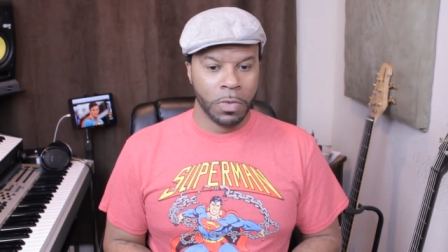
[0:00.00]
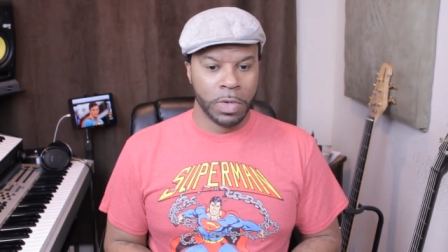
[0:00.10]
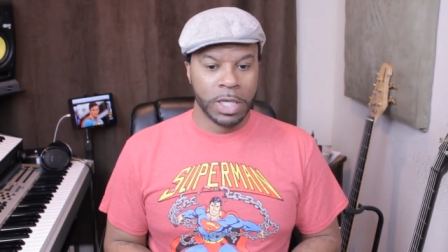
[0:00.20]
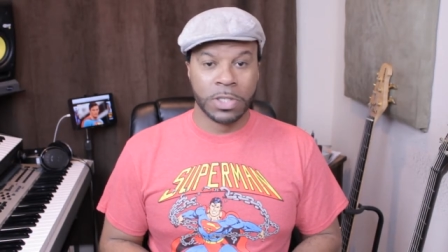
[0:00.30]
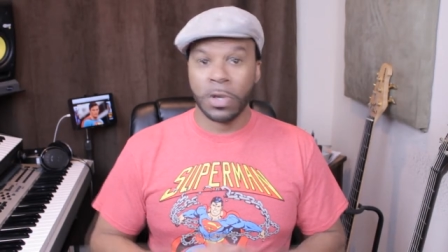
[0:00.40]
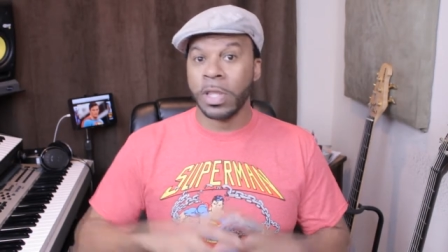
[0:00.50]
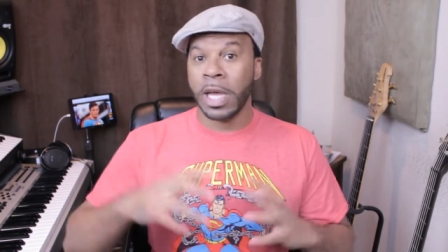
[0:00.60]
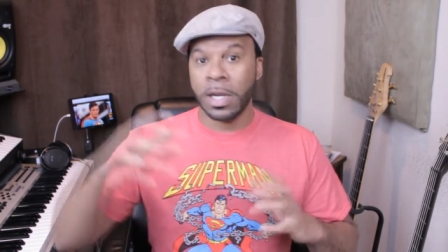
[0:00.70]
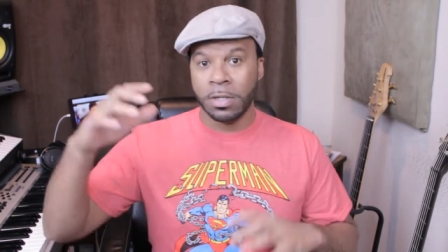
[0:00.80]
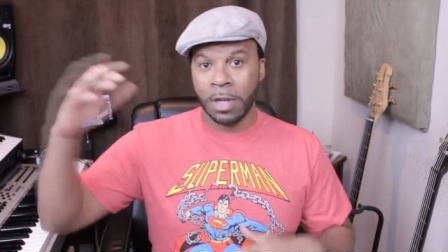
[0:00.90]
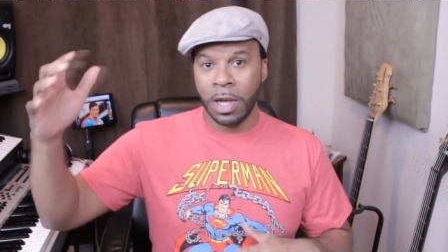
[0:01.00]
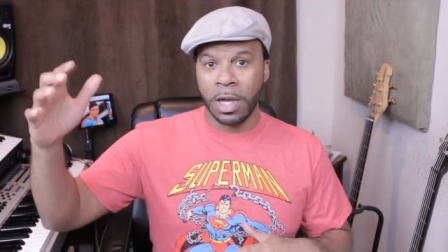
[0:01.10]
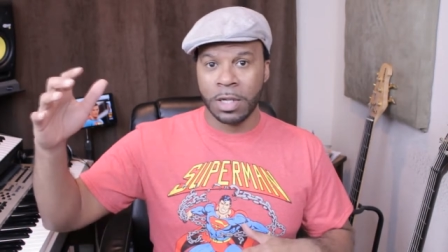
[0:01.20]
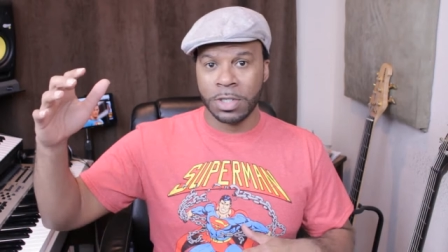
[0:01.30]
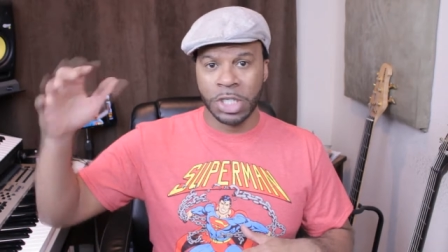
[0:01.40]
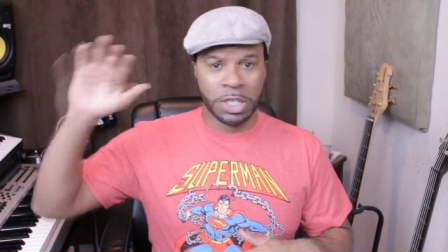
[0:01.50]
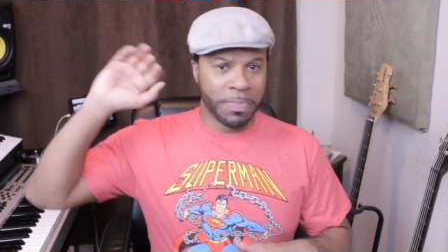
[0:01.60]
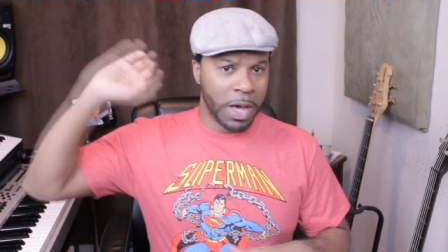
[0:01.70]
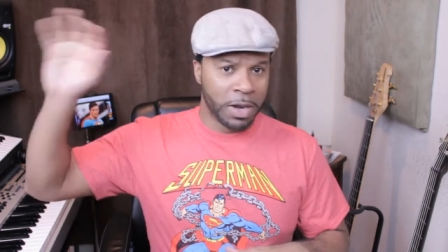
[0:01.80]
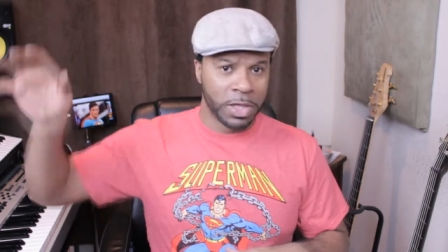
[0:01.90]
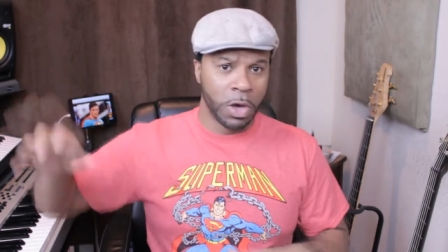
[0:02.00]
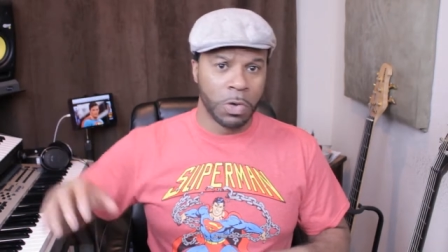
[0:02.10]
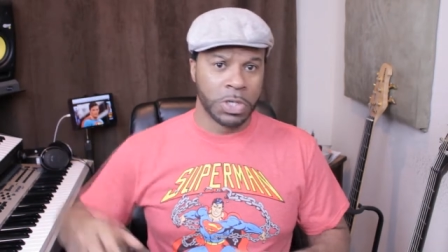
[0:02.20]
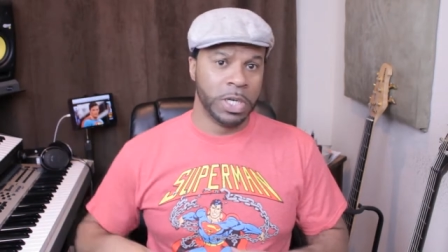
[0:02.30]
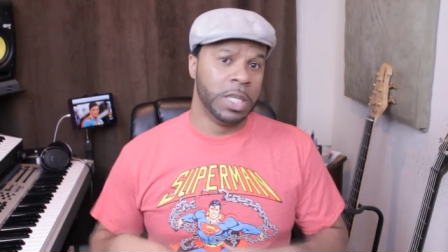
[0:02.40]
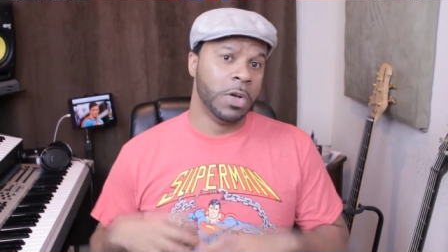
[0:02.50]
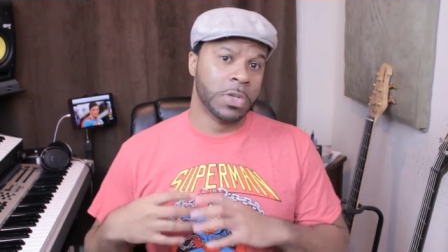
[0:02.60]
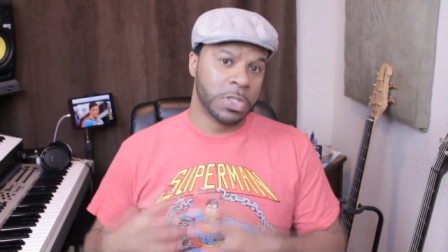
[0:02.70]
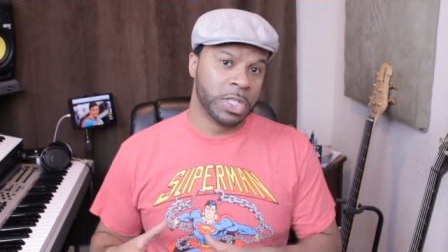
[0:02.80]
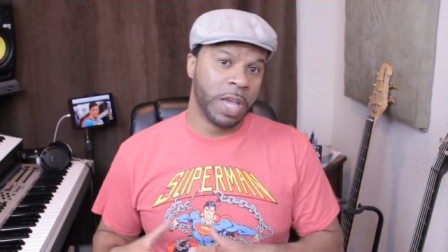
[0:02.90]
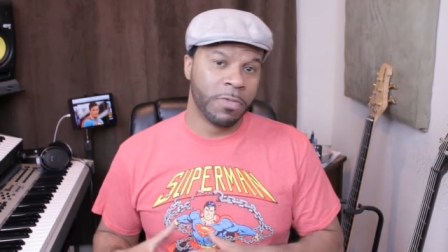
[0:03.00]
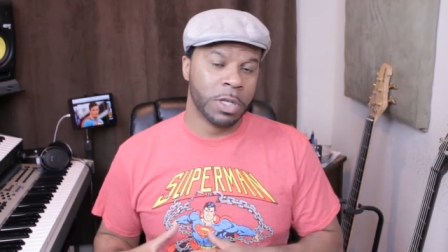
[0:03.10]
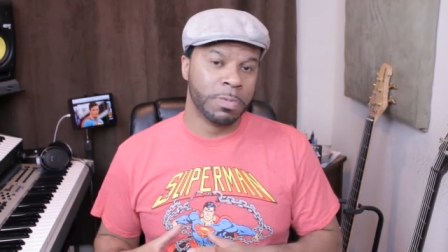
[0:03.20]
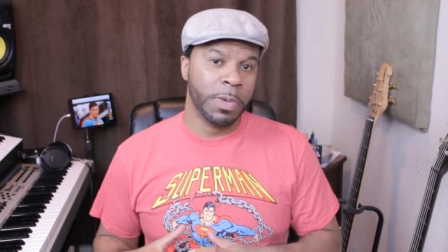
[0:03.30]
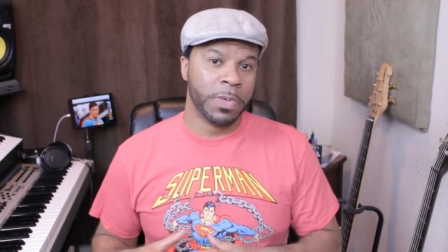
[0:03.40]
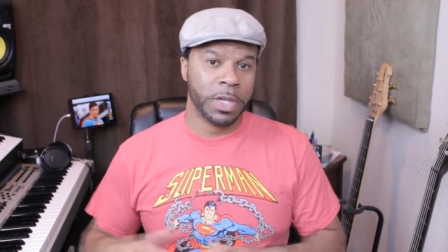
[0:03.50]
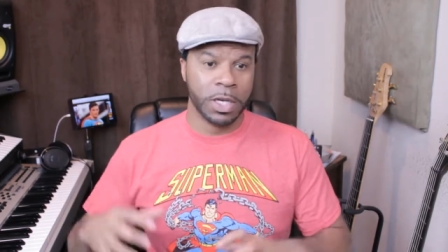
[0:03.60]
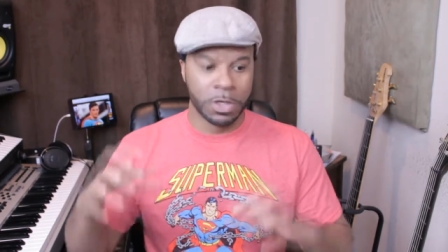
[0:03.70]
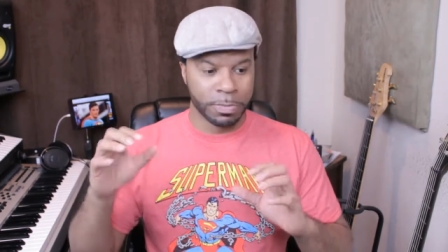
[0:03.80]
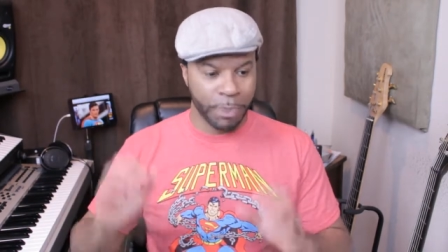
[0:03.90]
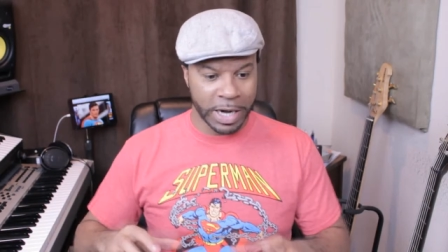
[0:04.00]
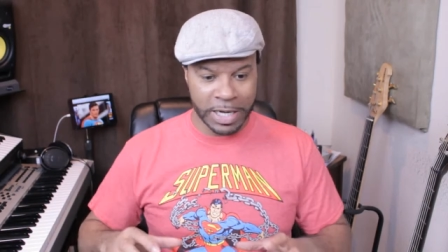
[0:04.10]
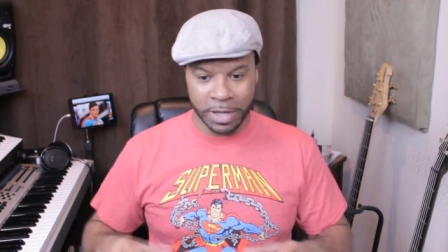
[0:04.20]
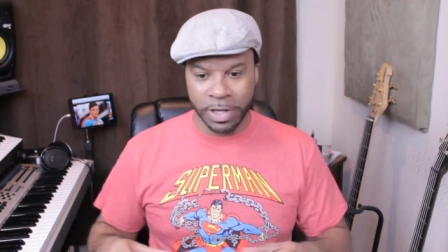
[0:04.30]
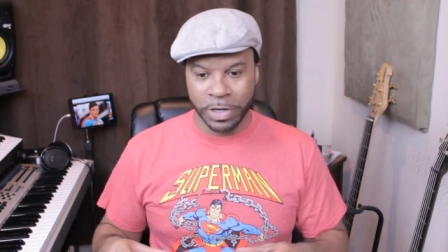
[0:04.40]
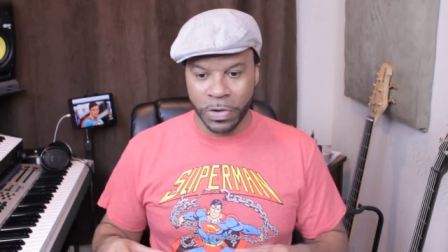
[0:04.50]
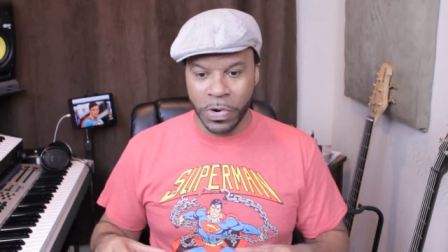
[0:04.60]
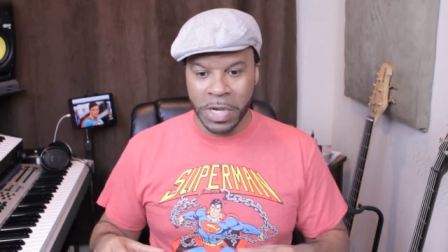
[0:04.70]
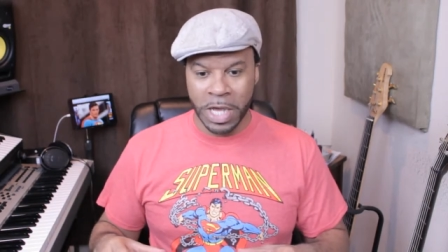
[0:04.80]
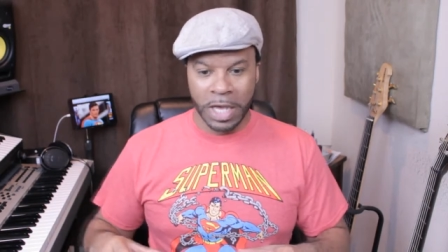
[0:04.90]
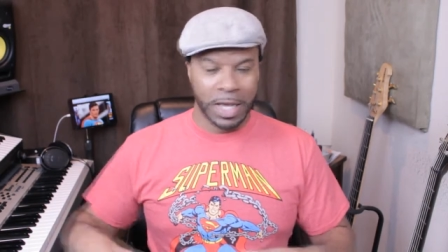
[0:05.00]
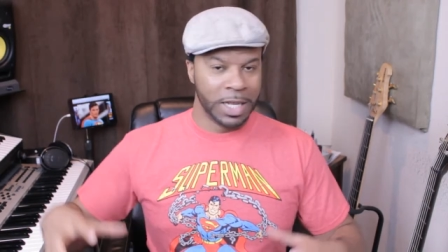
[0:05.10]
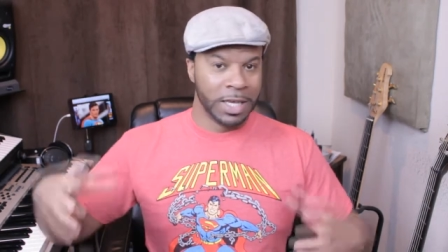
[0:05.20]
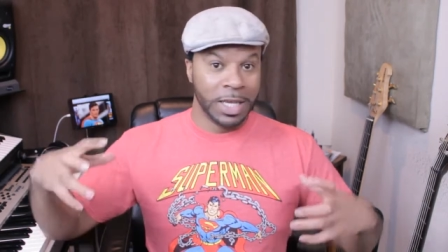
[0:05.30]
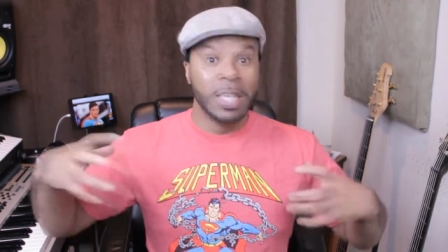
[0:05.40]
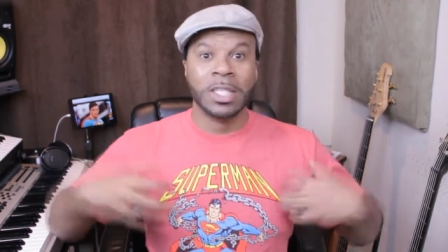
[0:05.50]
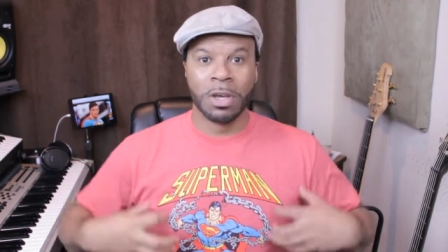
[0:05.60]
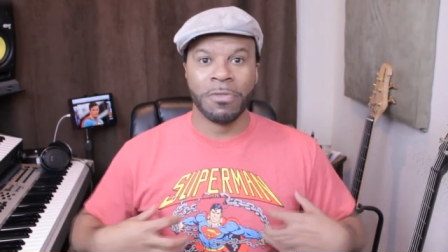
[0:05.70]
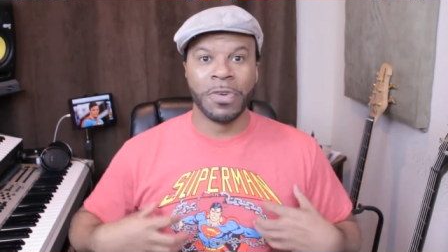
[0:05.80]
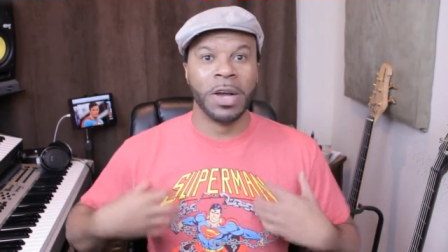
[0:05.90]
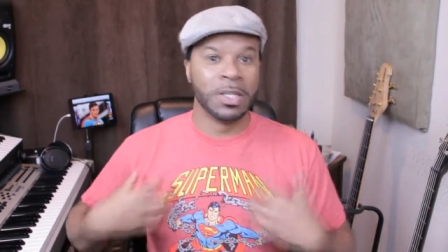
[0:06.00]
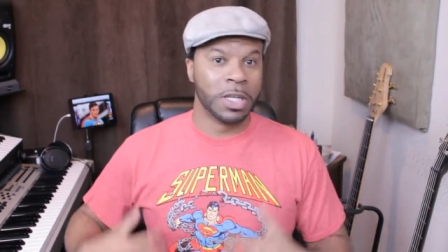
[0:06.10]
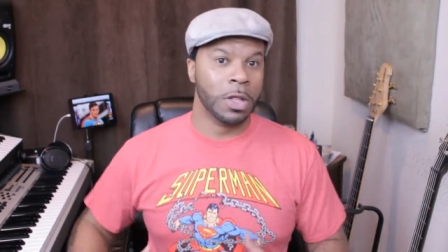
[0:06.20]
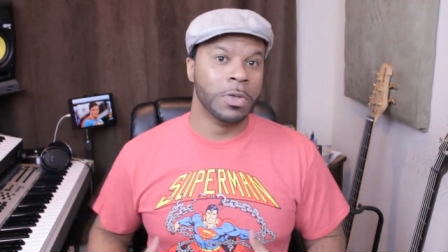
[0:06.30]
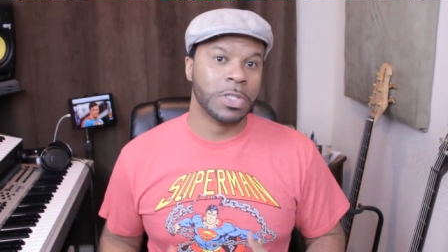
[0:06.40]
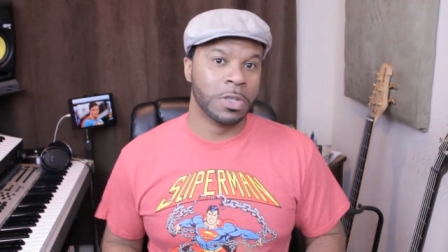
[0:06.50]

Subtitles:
when he's on that ship out in the ocean and he goes to save those people and he goes break down that door and he's on fire and his clothes